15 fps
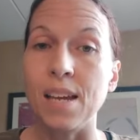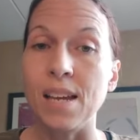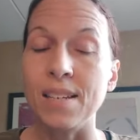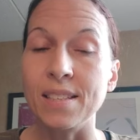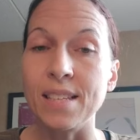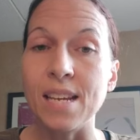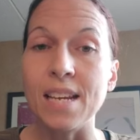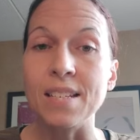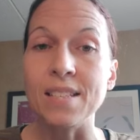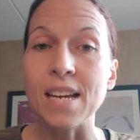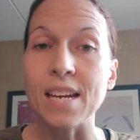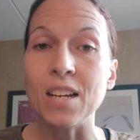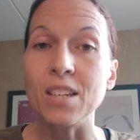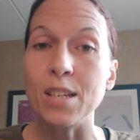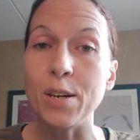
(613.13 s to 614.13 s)
It's, it's
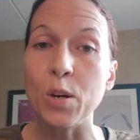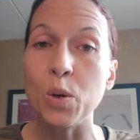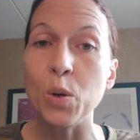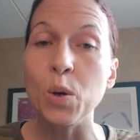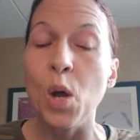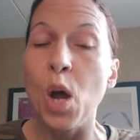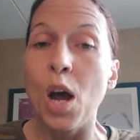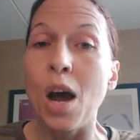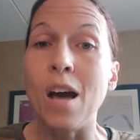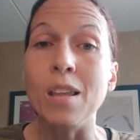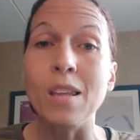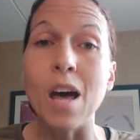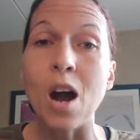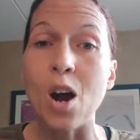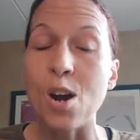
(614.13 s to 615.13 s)
like a little
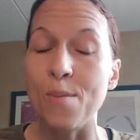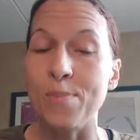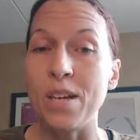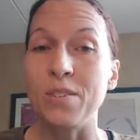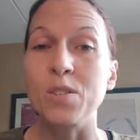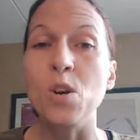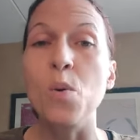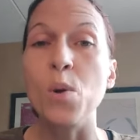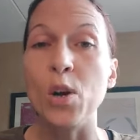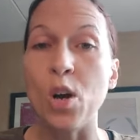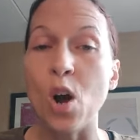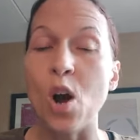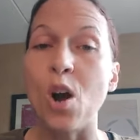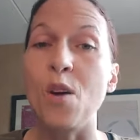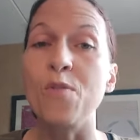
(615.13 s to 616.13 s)
alarm that's
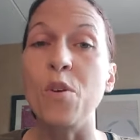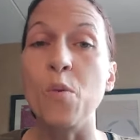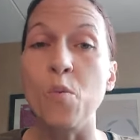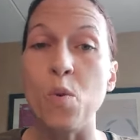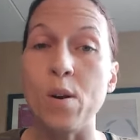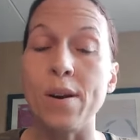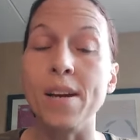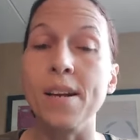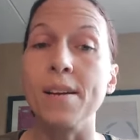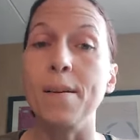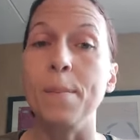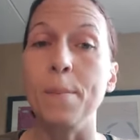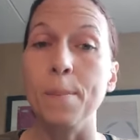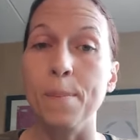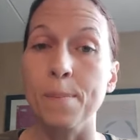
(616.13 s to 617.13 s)
going off, a warning
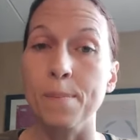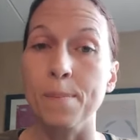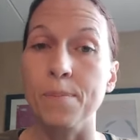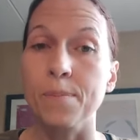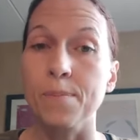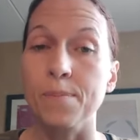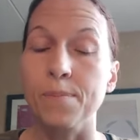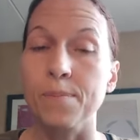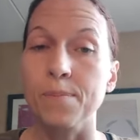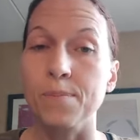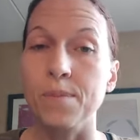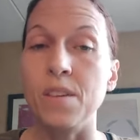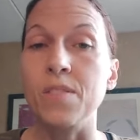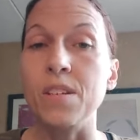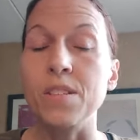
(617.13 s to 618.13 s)

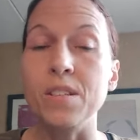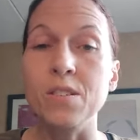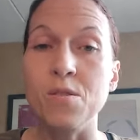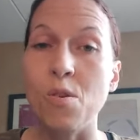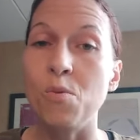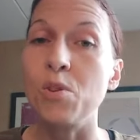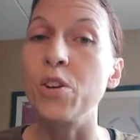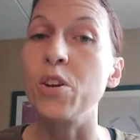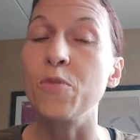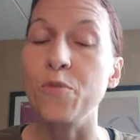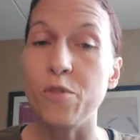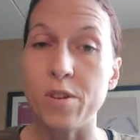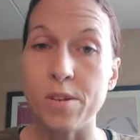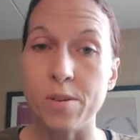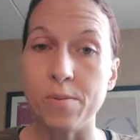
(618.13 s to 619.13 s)
that this is no good
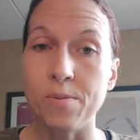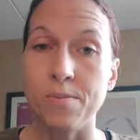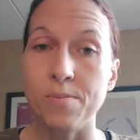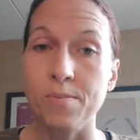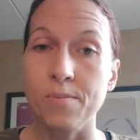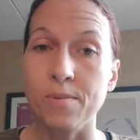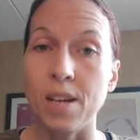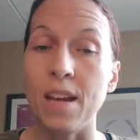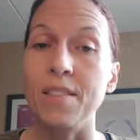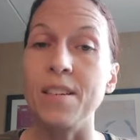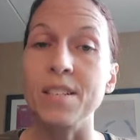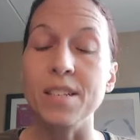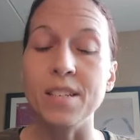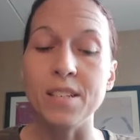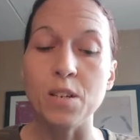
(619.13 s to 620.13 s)
for you and
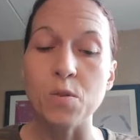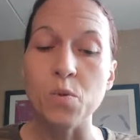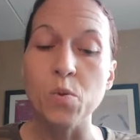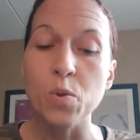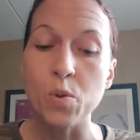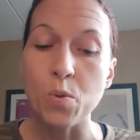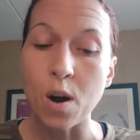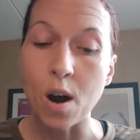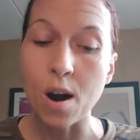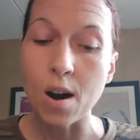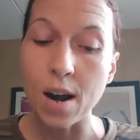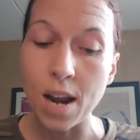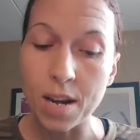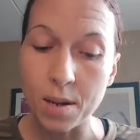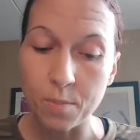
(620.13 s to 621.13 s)
this isn't who you
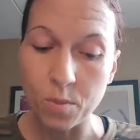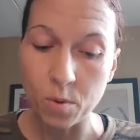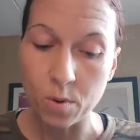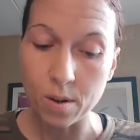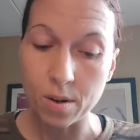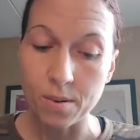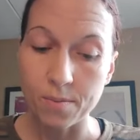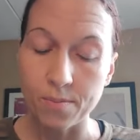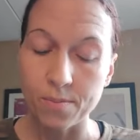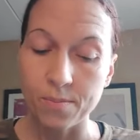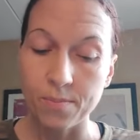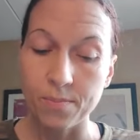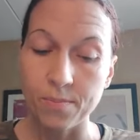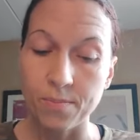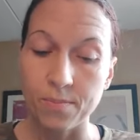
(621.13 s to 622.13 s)
are anymore.
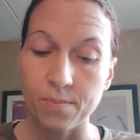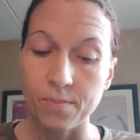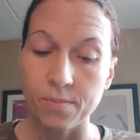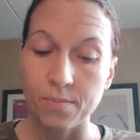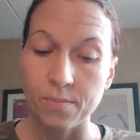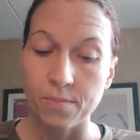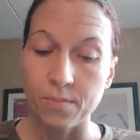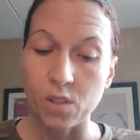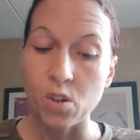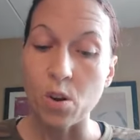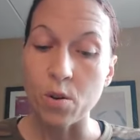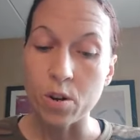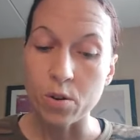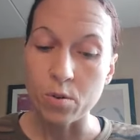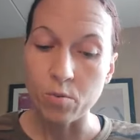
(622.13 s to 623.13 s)

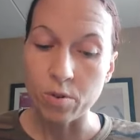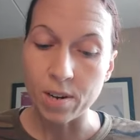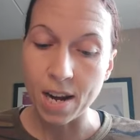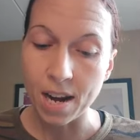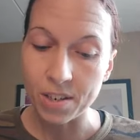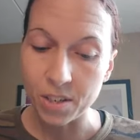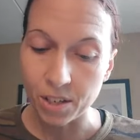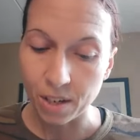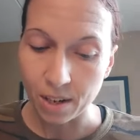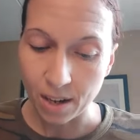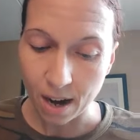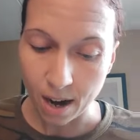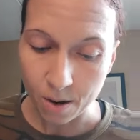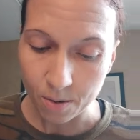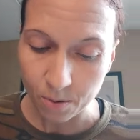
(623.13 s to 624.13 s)
You're a new creation
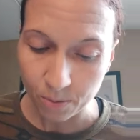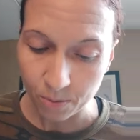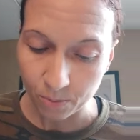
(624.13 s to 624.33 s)
now.